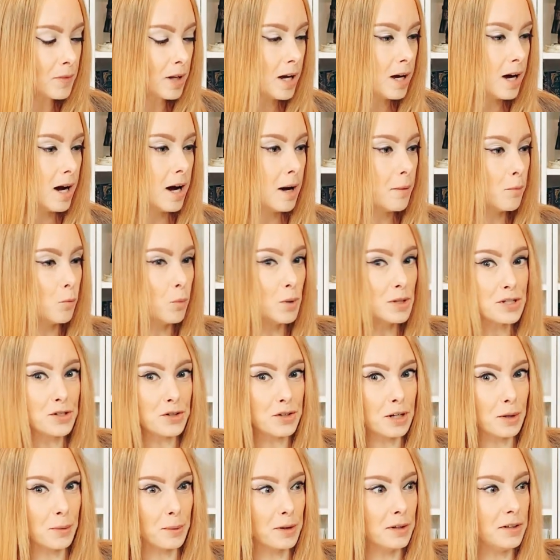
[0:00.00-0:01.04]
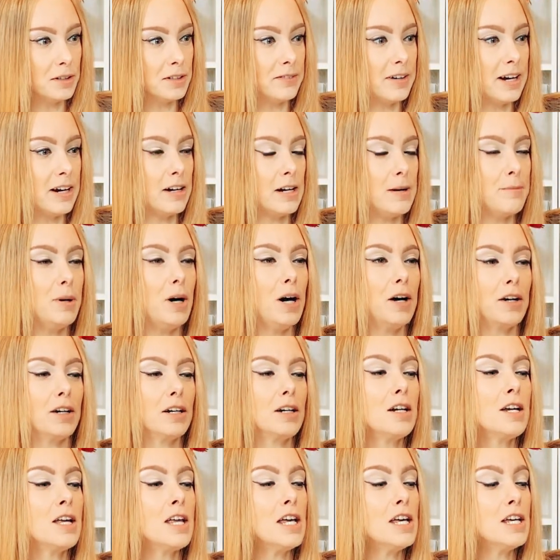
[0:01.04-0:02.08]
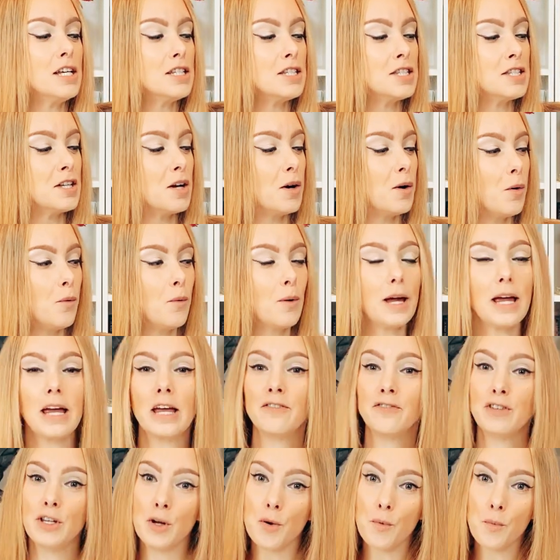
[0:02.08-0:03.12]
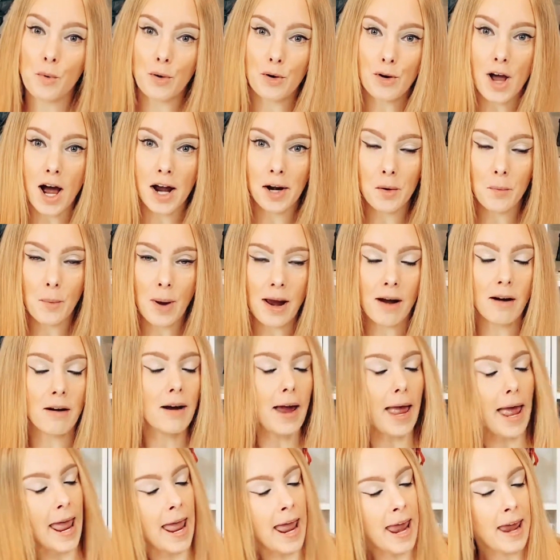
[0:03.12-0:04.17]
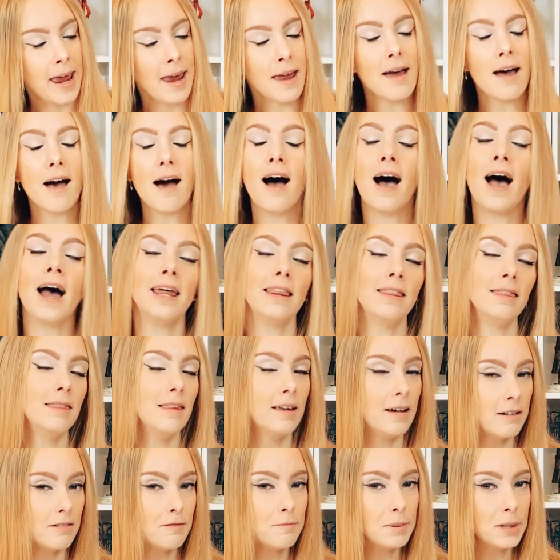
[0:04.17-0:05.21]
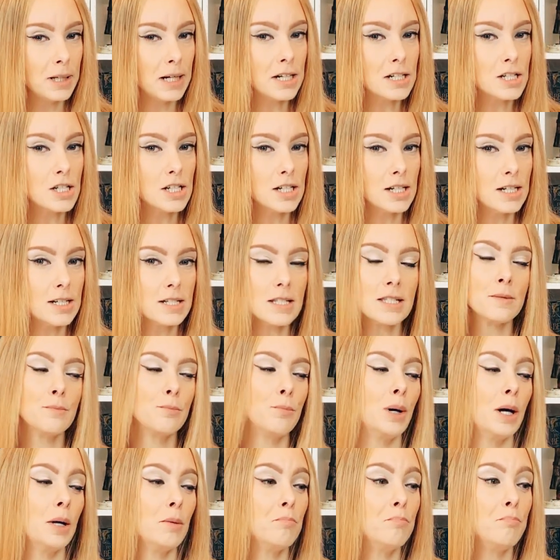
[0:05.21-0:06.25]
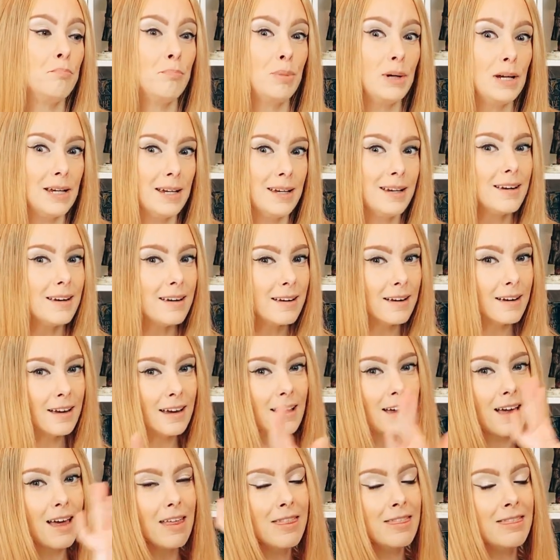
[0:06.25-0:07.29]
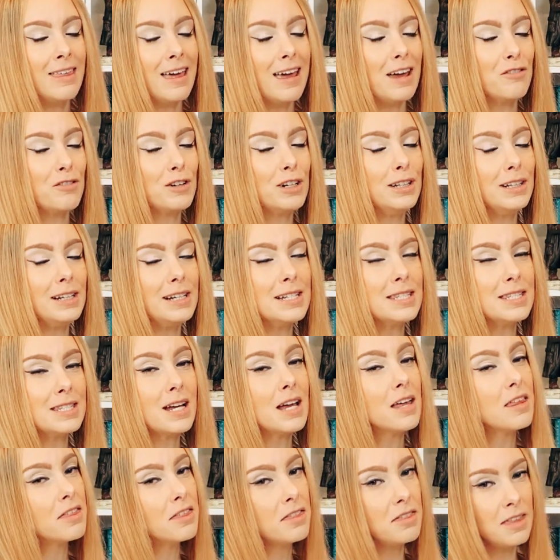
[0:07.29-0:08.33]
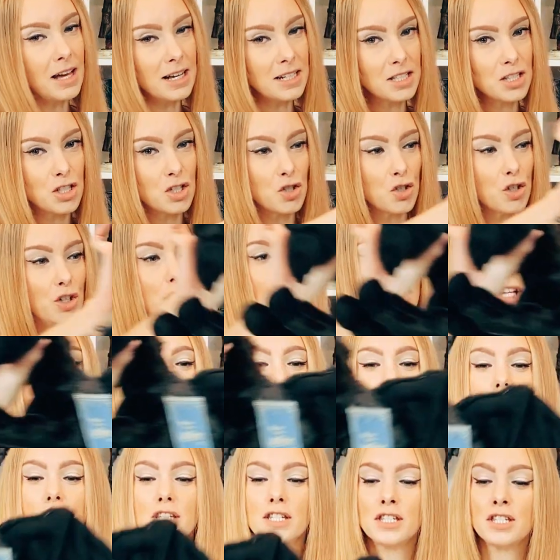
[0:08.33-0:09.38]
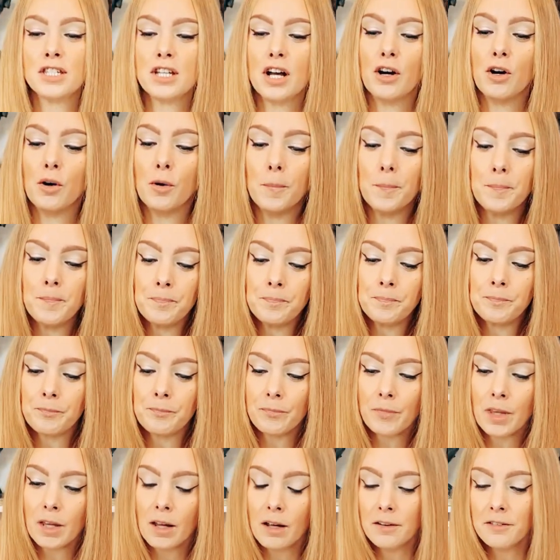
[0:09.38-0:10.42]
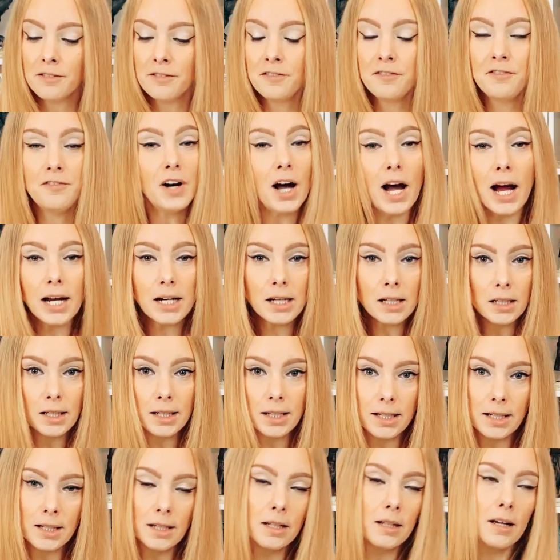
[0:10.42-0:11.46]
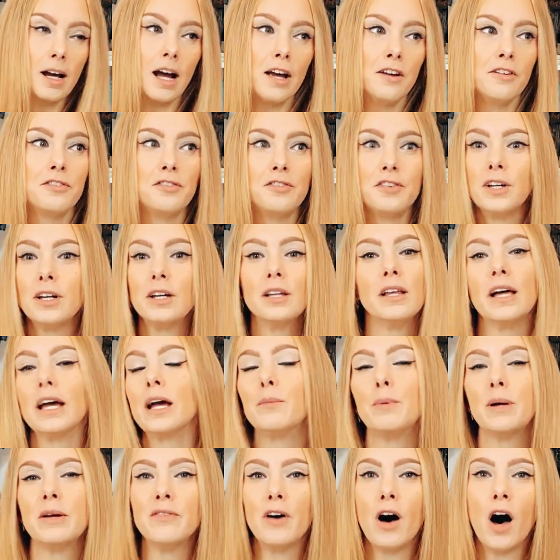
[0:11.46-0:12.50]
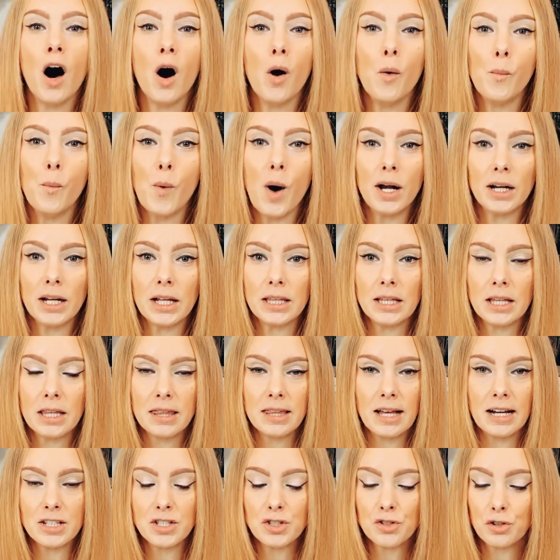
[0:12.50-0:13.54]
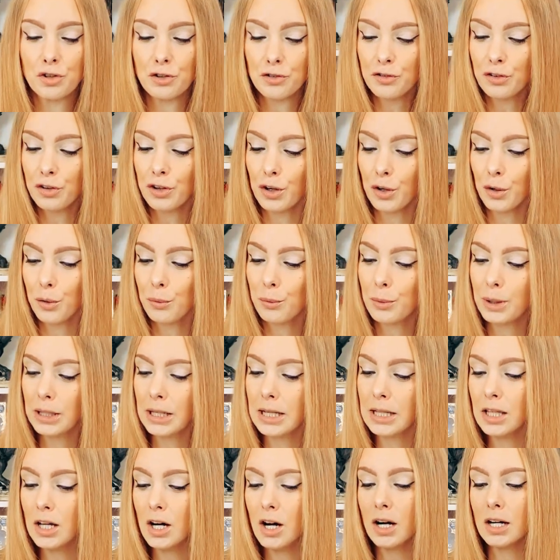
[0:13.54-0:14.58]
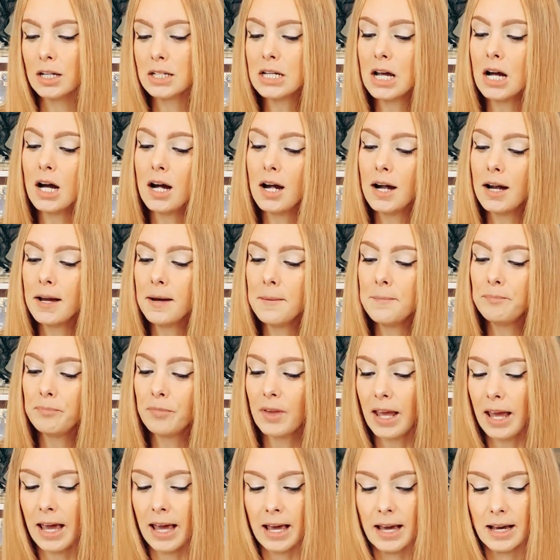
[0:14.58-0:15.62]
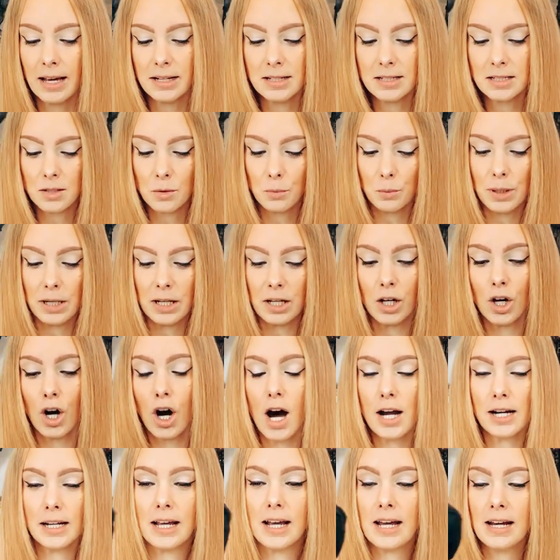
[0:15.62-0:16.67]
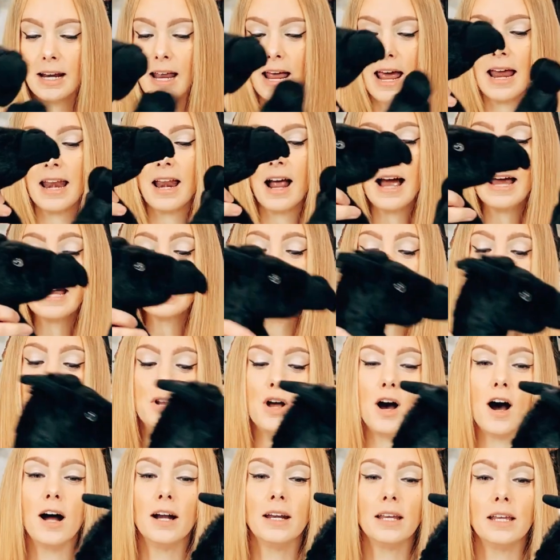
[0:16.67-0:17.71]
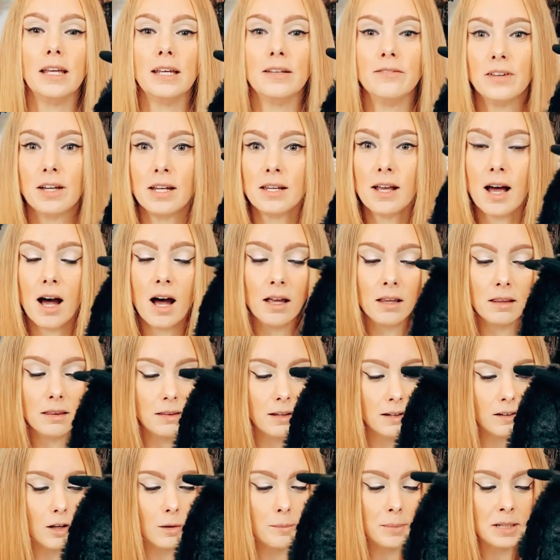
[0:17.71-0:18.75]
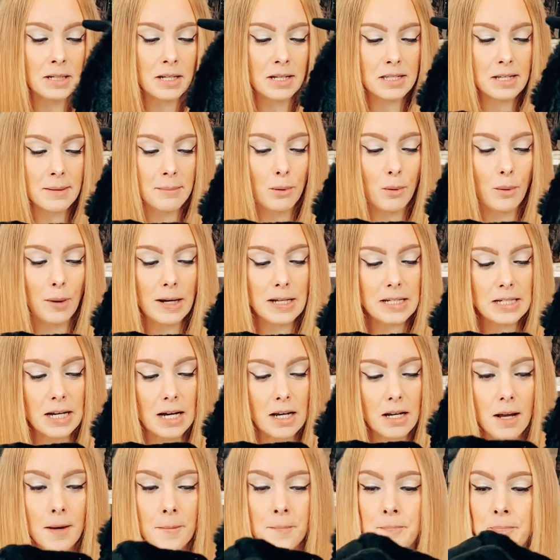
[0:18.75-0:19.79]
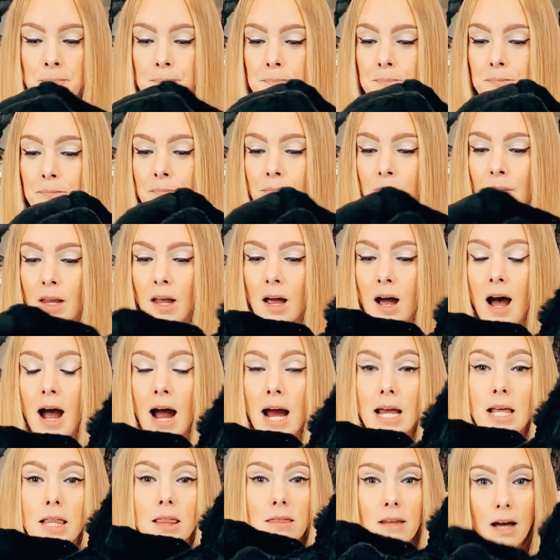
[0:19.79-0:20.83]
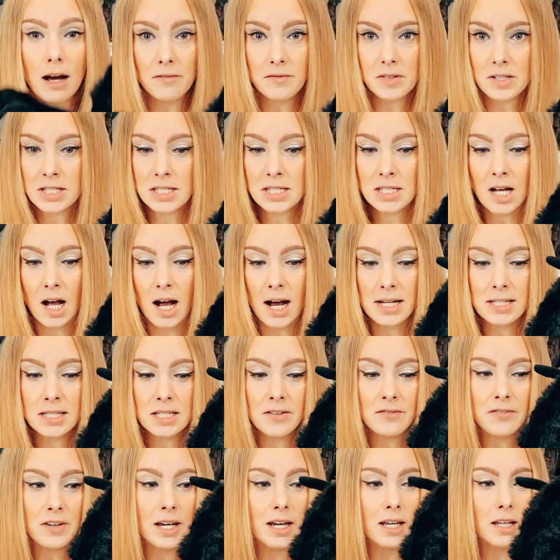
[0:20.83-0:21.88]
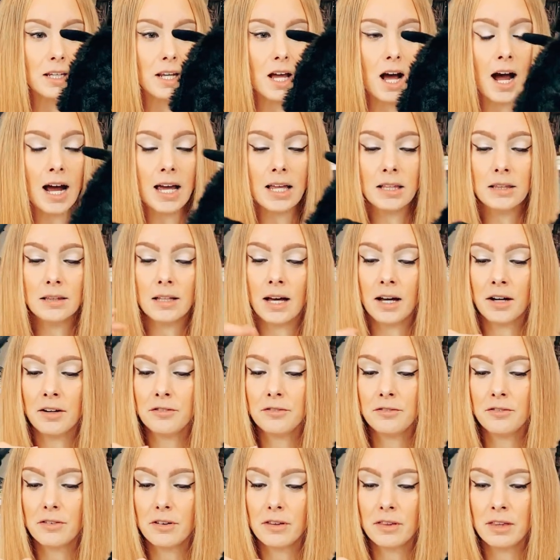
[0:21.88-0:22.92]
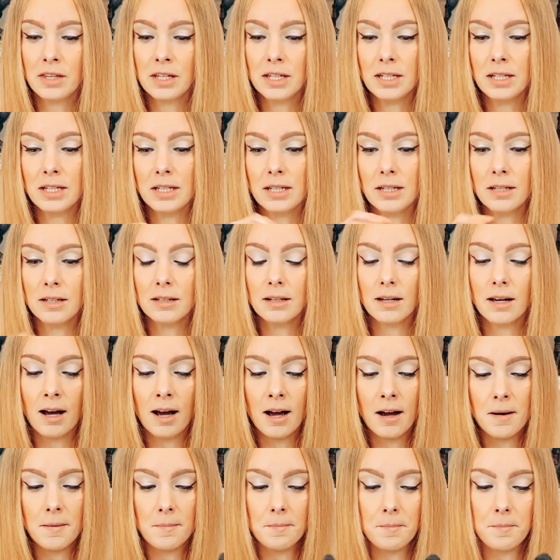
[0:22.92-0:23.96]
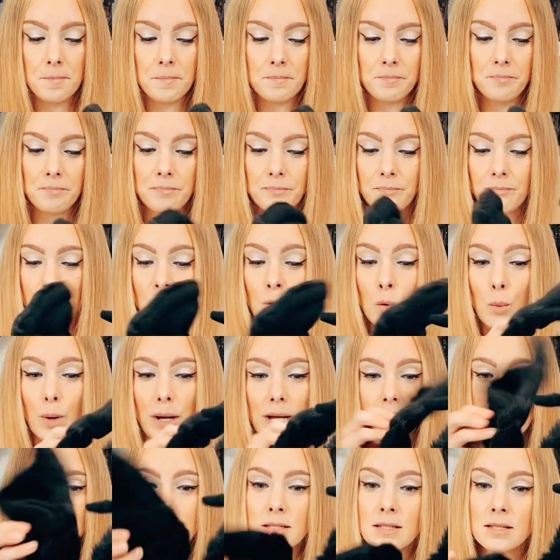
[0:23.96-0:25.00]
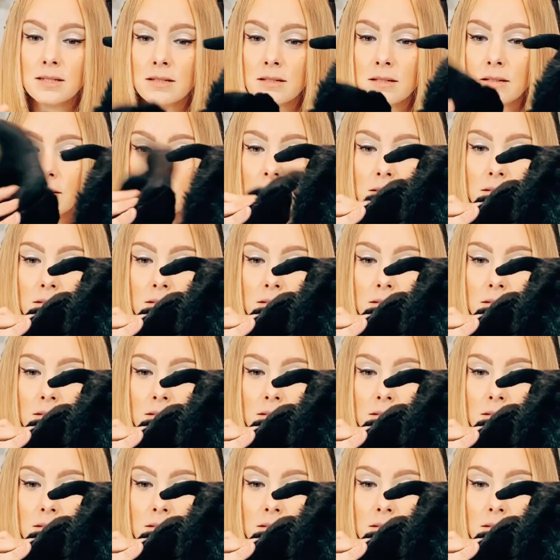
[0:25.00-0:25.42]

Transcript: um, Wizarding World of Harry Potter. So if you were not aware, A, I love plushies, but B, they released a Thestral. So finally, I feel like we've all wanted the Thestral for a really long time, and we got it, and I am not even a little bit disappointed. I love the size of it. I love the, um, the wings.